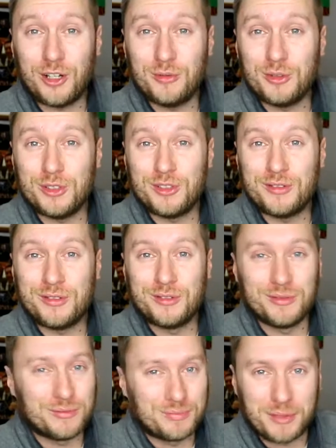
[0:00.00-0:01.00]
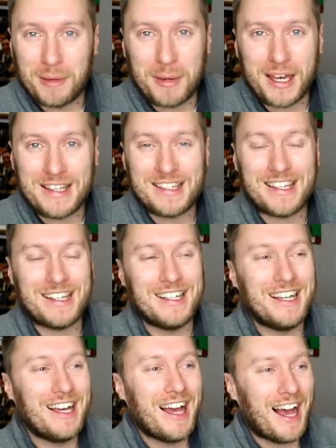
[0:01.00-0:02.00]
time was
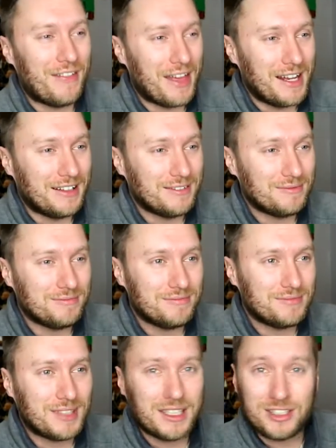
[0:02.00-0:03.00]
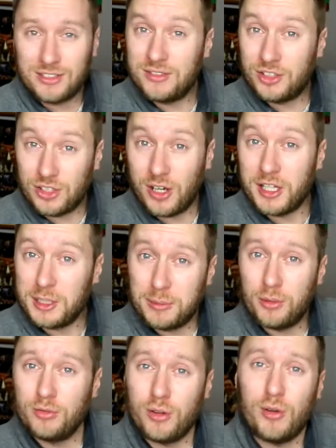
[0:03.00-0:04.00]
amazing. And then it started the
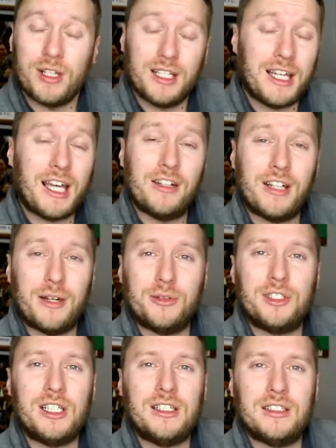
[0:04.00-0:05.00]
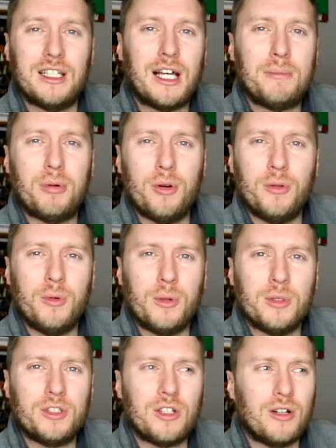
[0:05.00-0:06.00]
ball rolling again on our season. At that point,
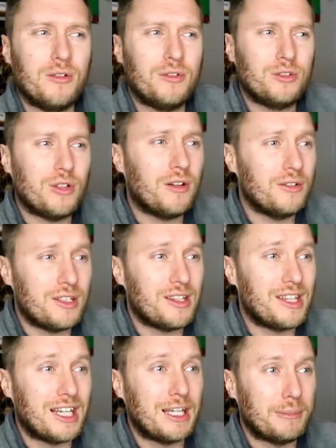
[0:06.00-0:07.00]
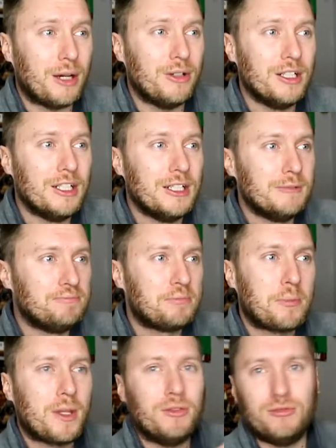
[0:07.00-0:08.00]
we were starting to think about
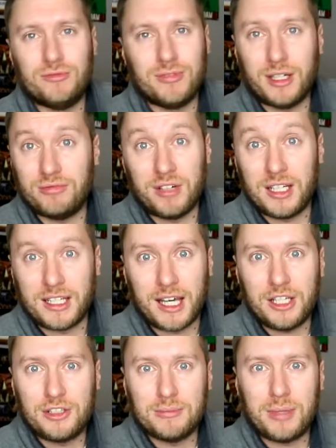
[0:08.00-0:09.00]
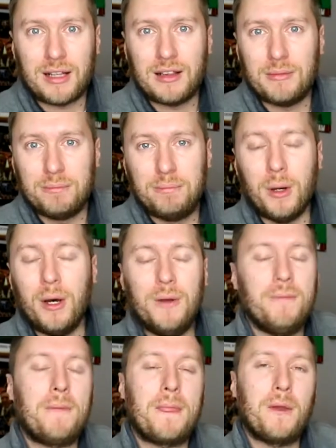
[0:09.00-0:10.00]
a relegation battle,
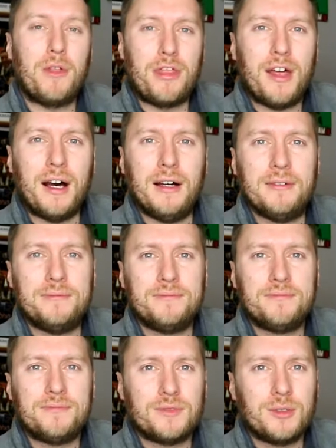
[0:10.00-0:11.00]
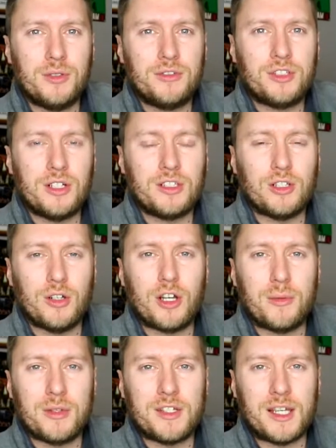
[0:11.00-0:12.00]
but with that, we've started to
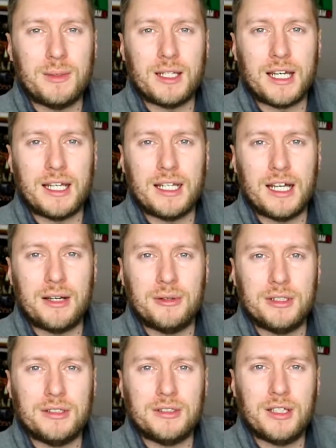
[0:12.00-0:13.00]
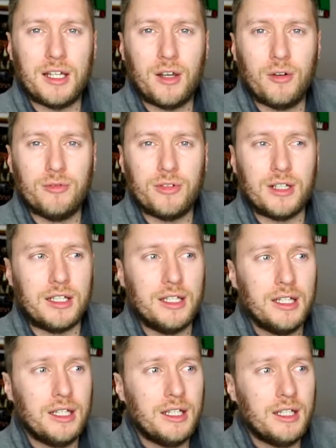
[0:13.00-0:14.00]
look up the table again now, and
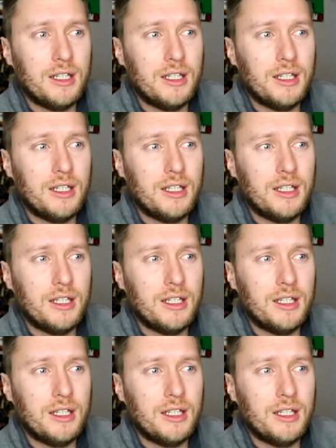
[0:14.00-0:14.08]
hopefully